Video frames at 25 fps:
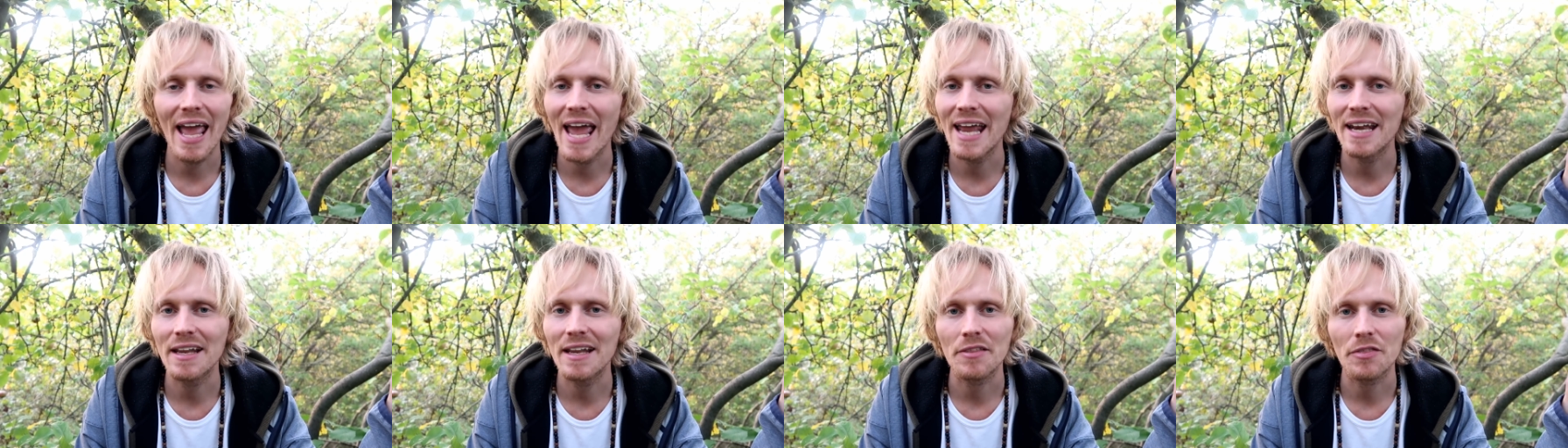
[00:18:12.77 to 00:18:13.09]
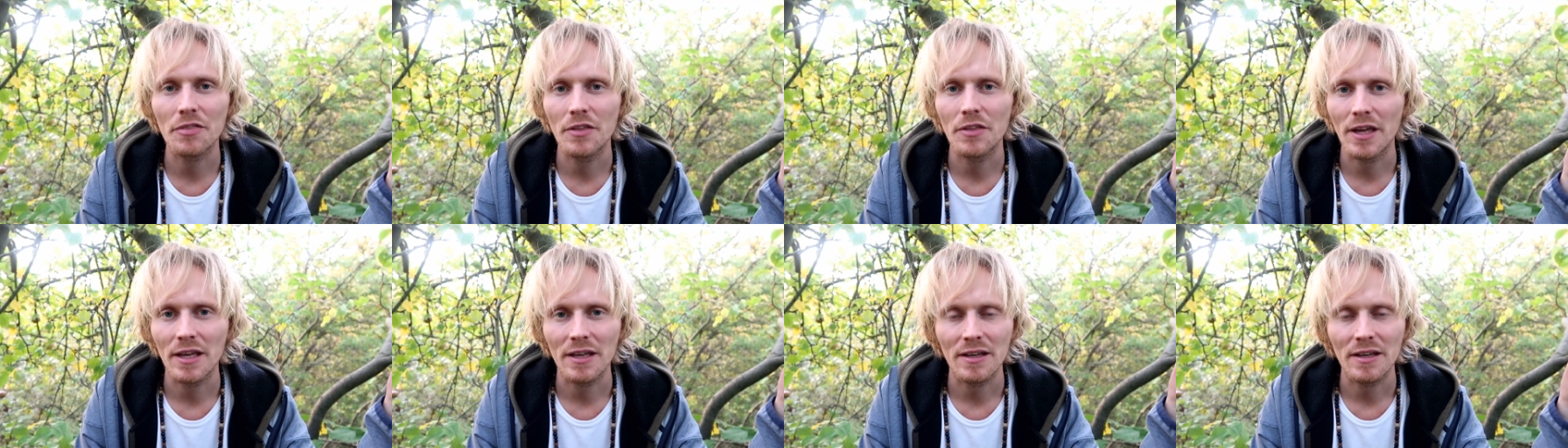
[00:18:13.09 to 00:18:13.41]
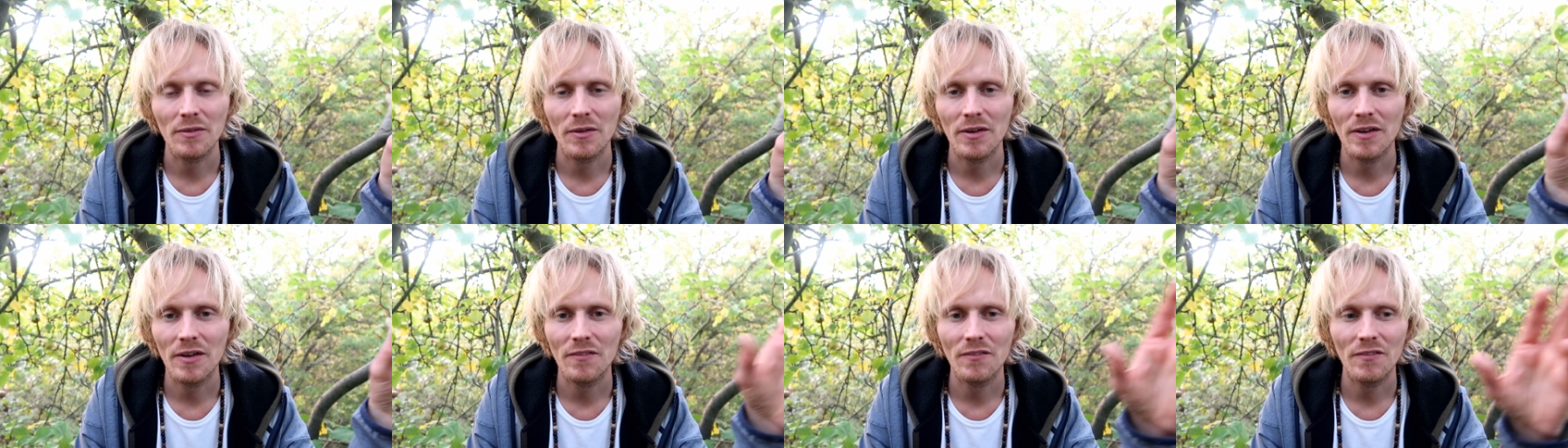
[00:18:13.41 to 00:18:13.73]
anything
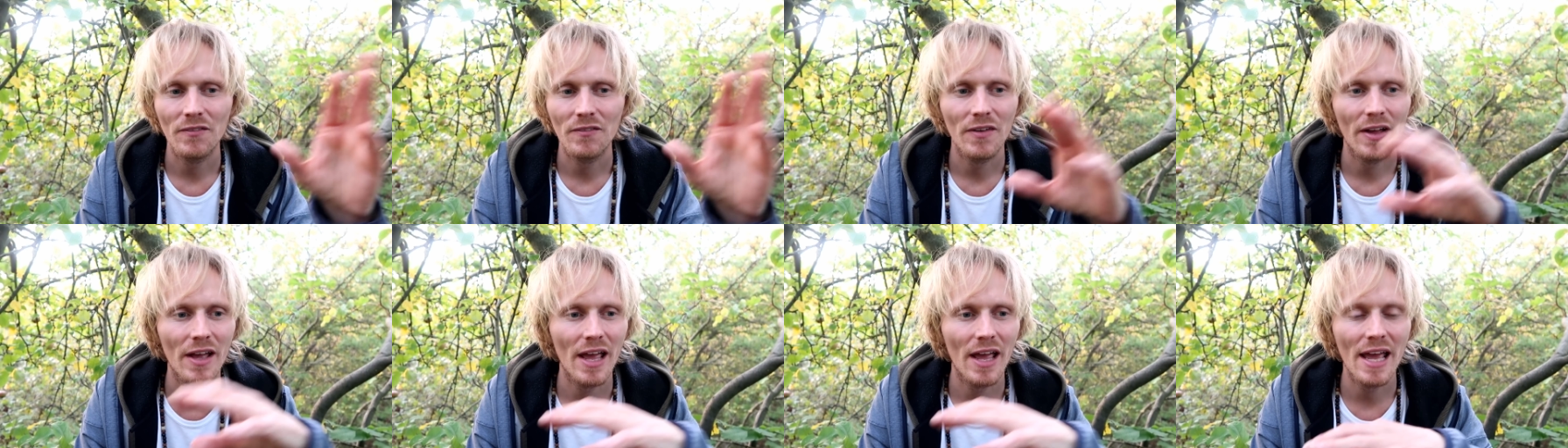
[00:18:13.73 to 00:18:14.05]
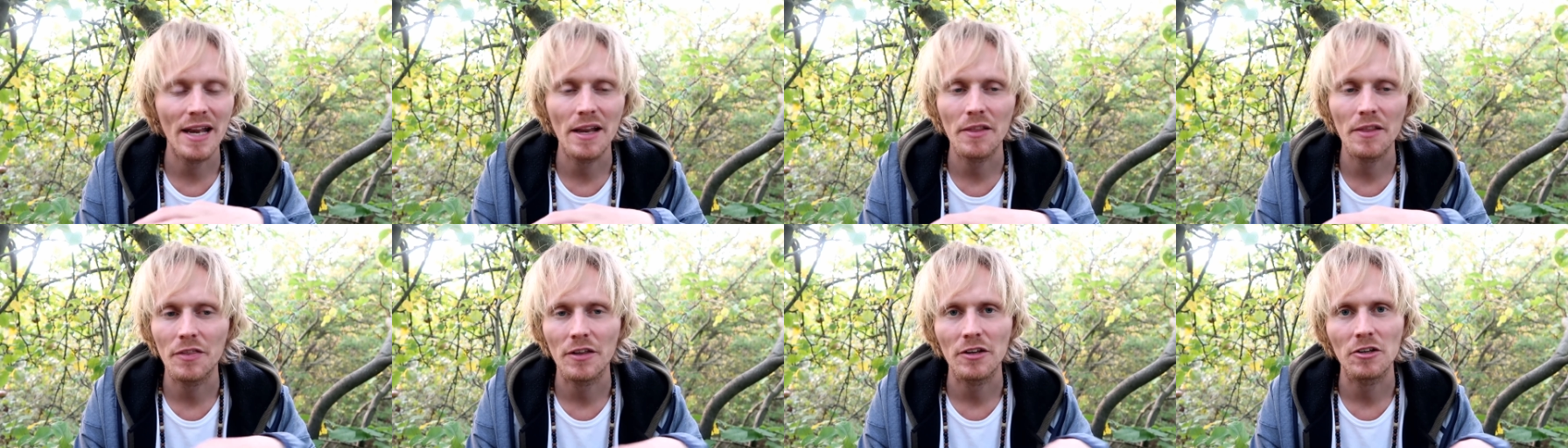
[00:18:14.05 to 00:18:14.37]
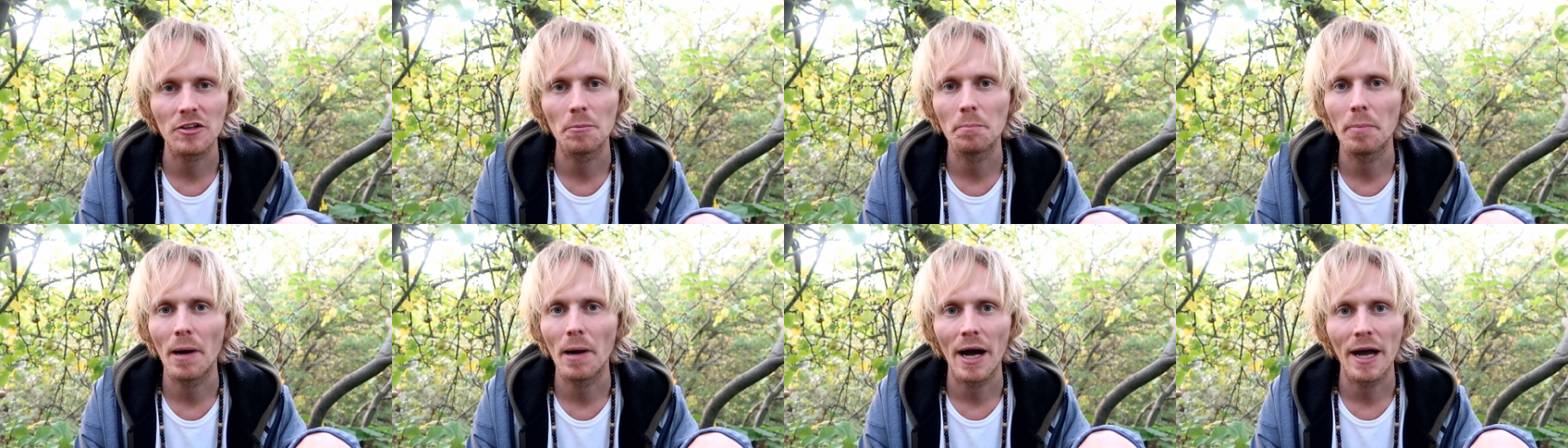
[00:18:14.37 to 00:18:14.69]

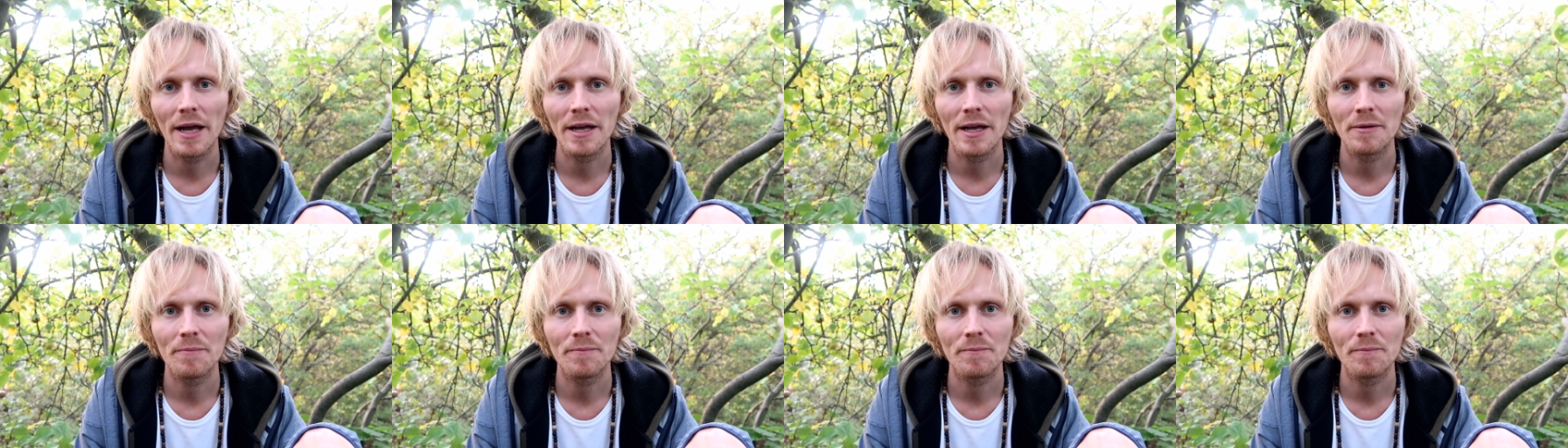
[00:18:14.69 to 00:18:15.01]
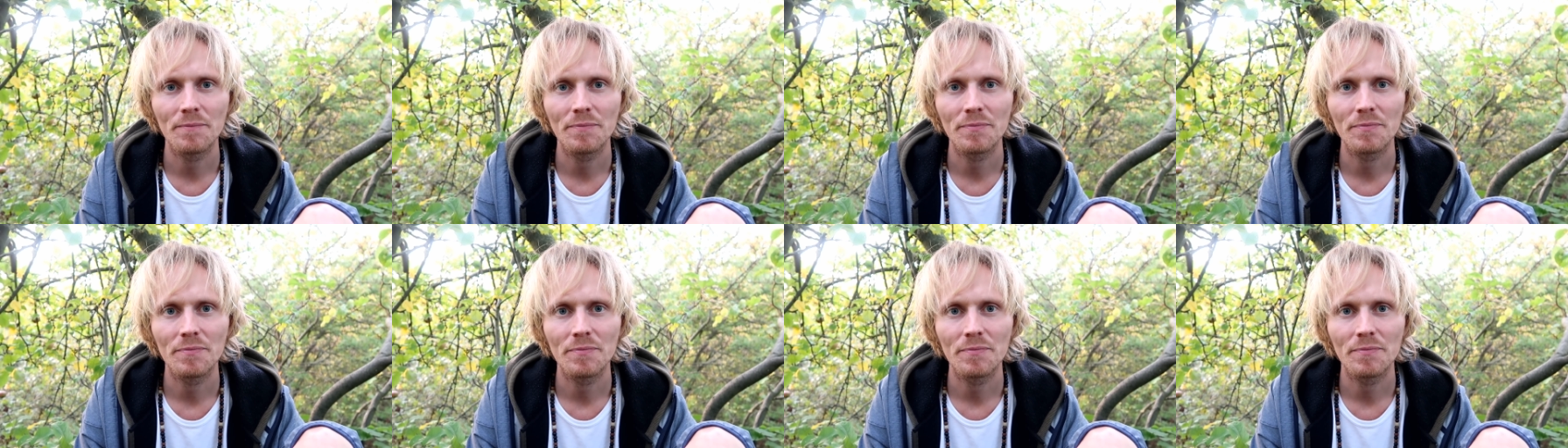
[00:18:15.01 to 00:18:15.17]
could buy.